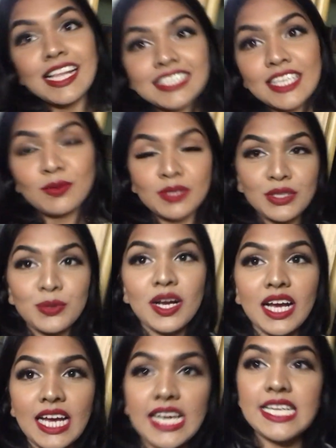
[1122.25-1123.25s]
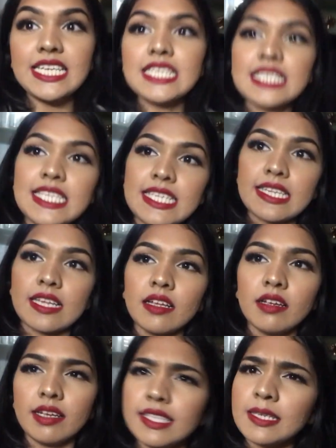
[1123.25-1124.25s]
I'll check with you guys
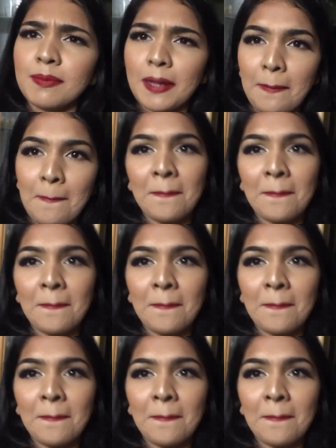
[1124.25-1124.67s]
in some time.